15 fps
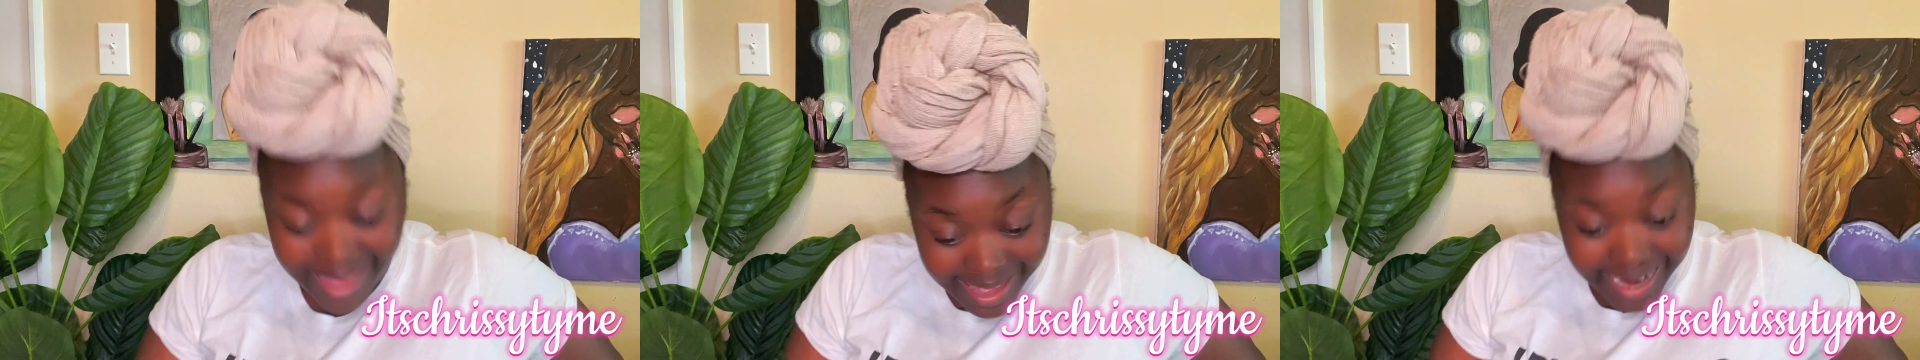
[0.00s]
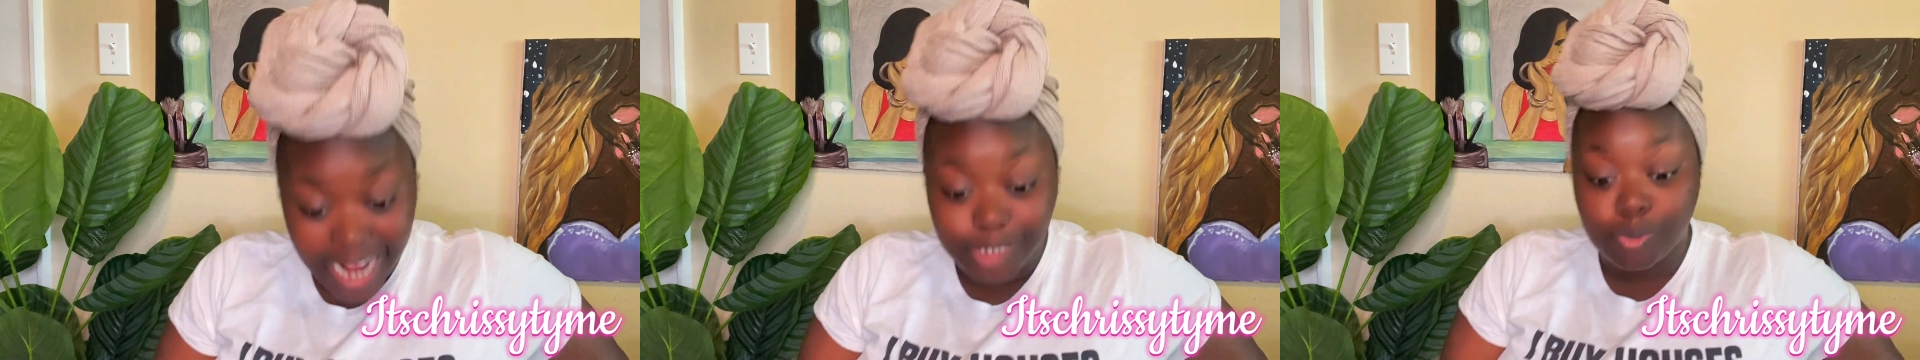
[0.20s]

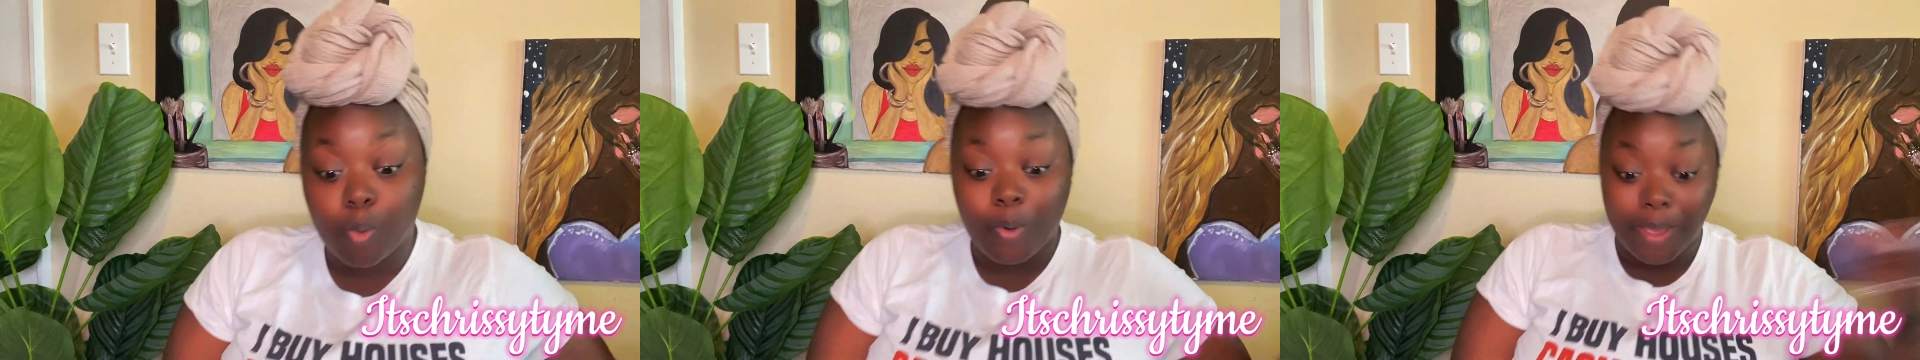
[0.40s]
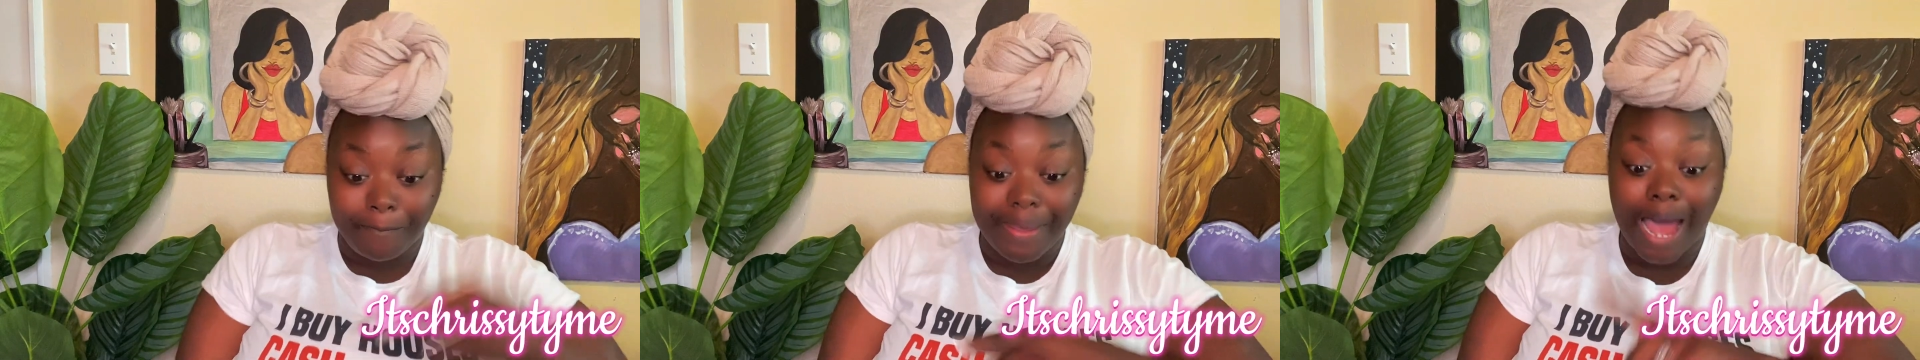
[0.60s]
That's what
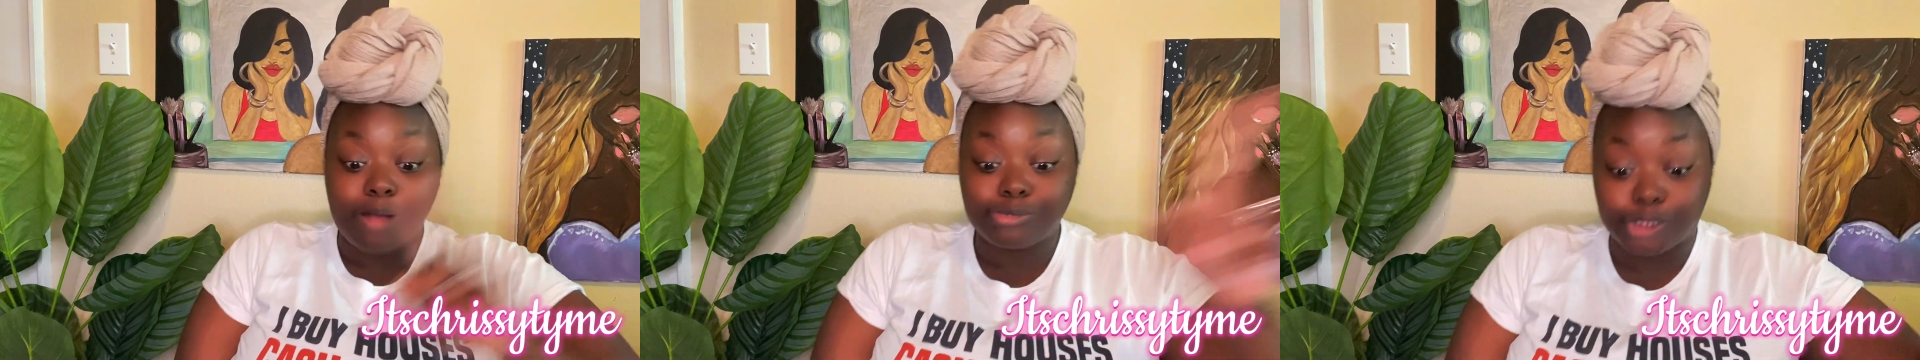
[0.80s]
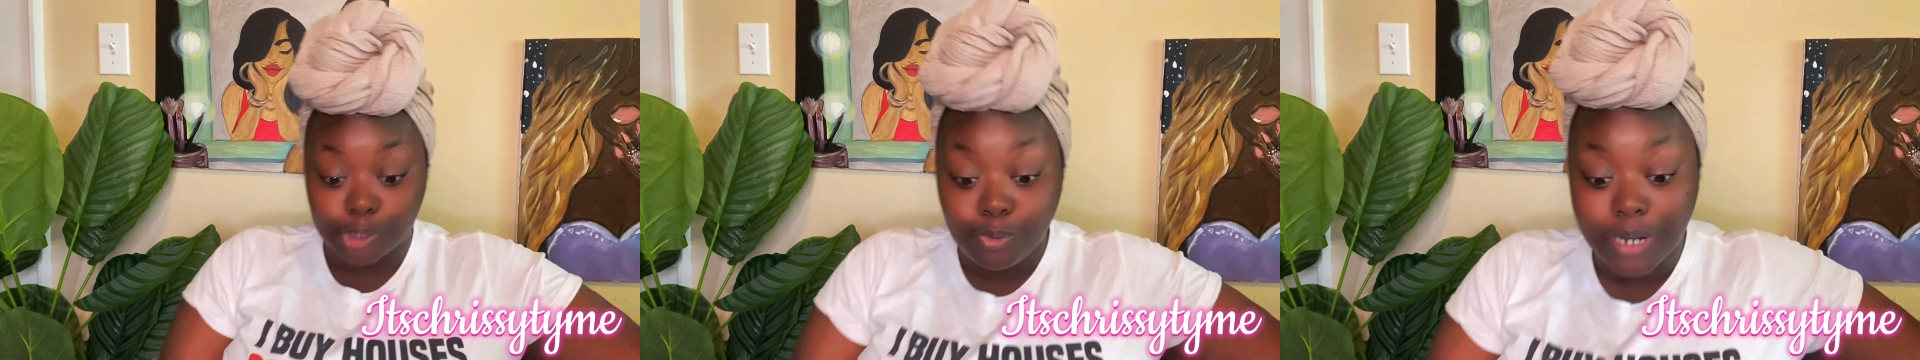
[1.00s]
we
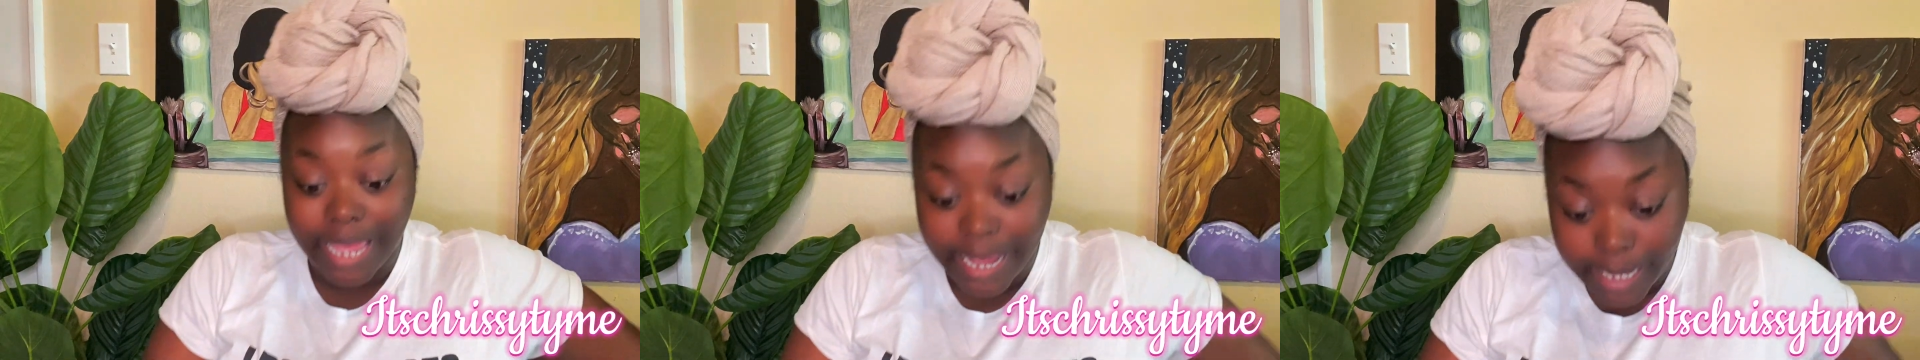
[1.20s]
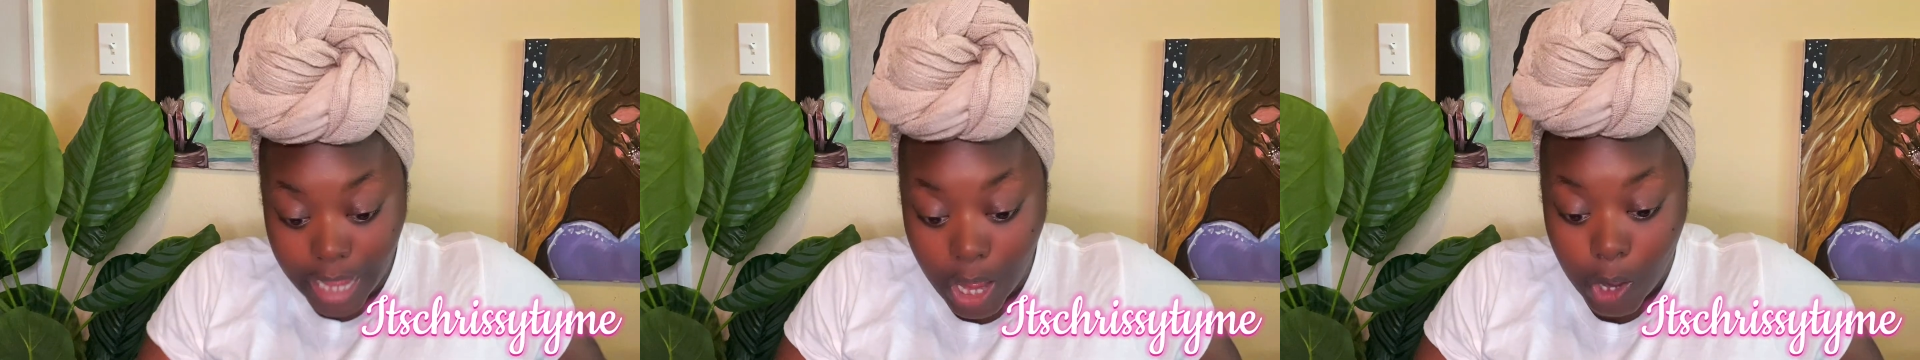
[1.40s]
about to
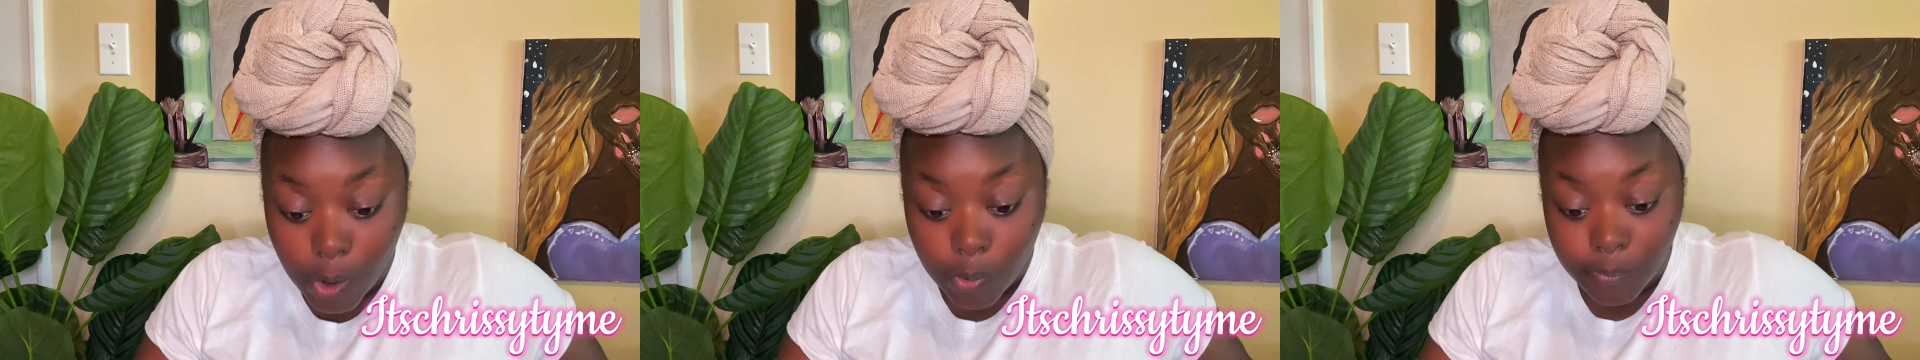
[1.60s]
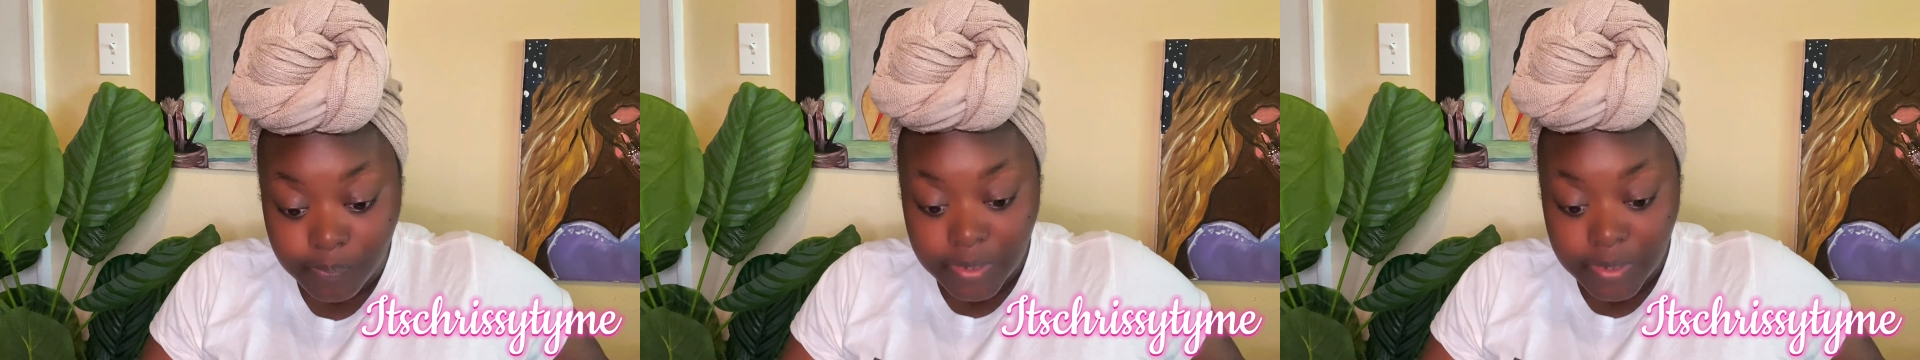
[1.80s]
let go.